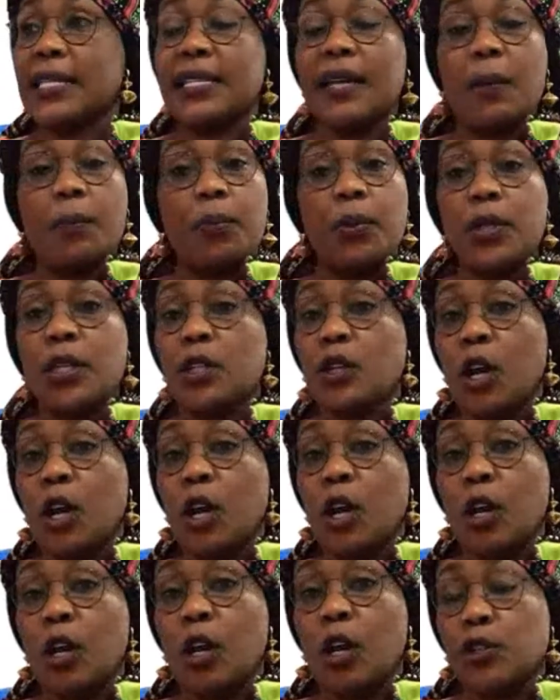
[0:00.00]
and put it
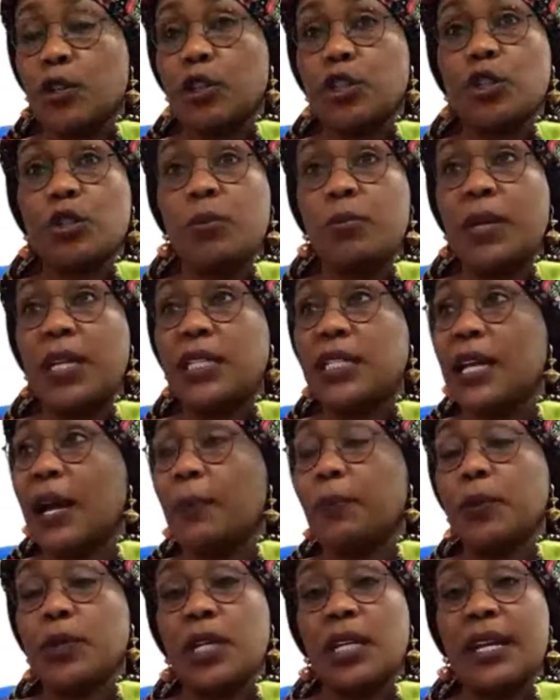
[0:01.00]
all over social
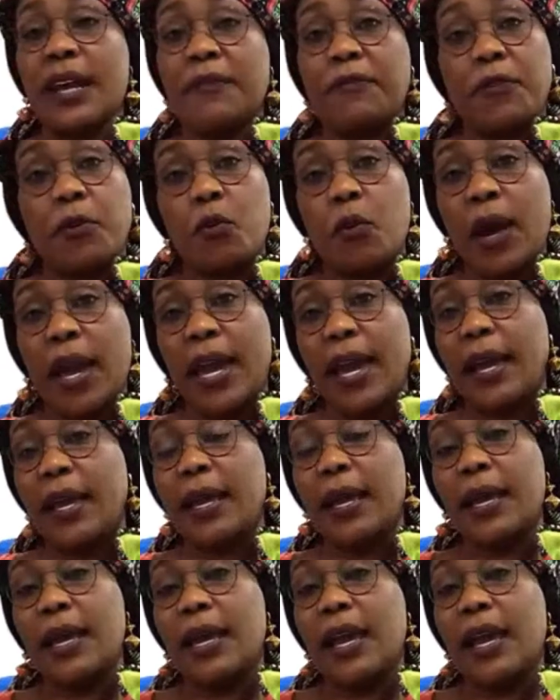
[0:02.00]
media, put it everywhere.